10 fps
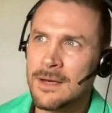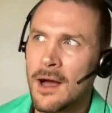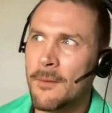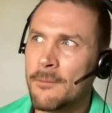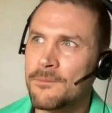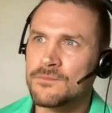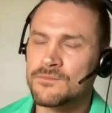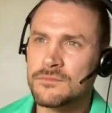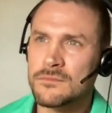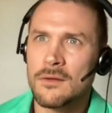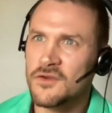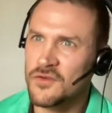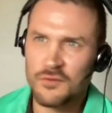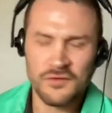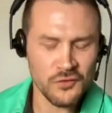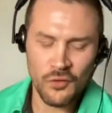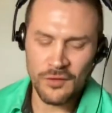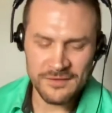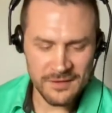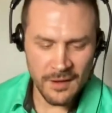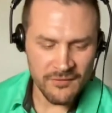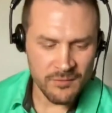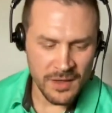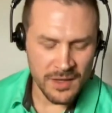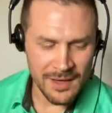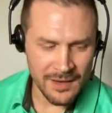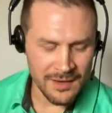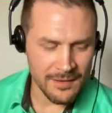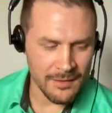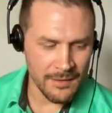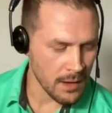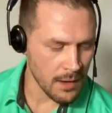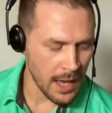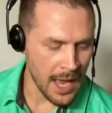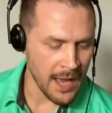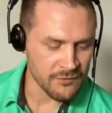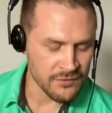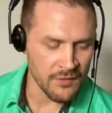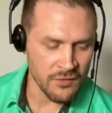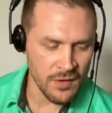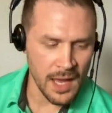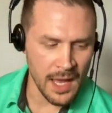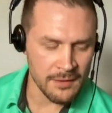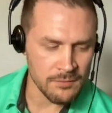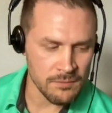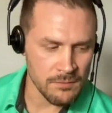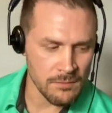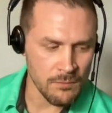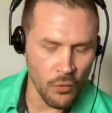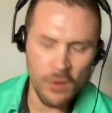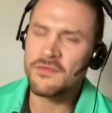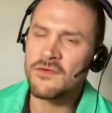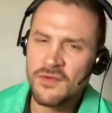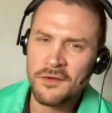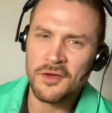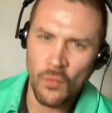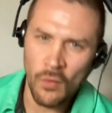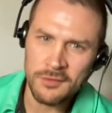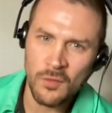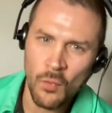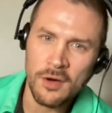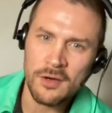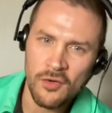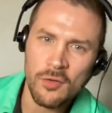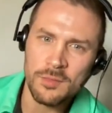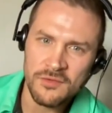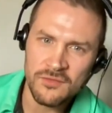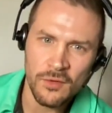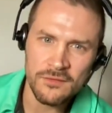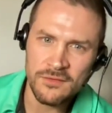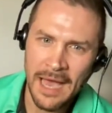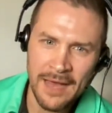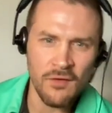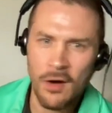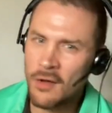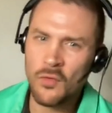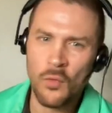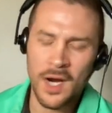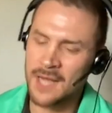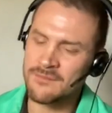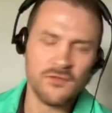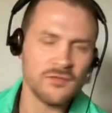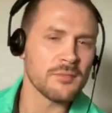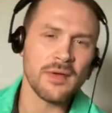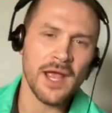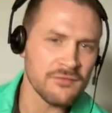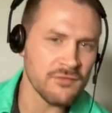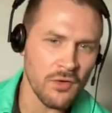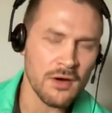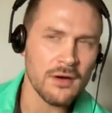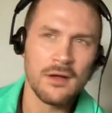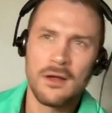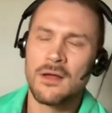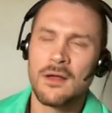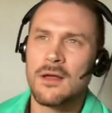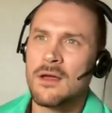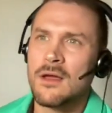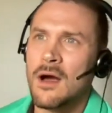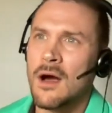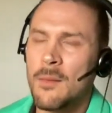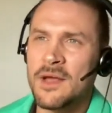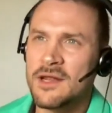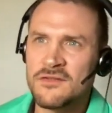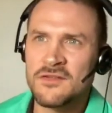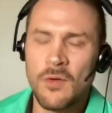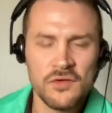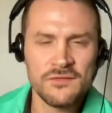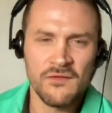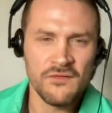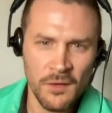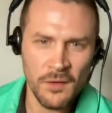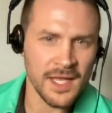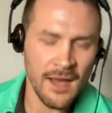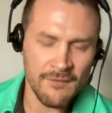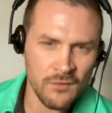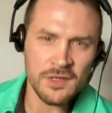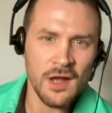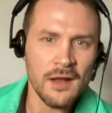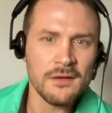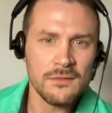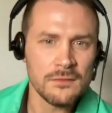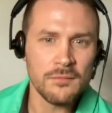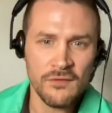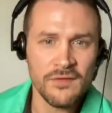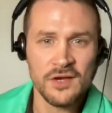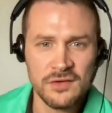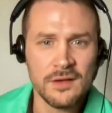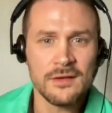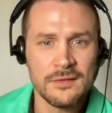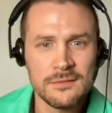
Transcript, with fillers: Um, just for school and stuff. But yeah, I've never had more fulfilling work than working on open source. Out of all the work I've ever been paid for, um, it is the most fulfilling thing I've ever done professionally.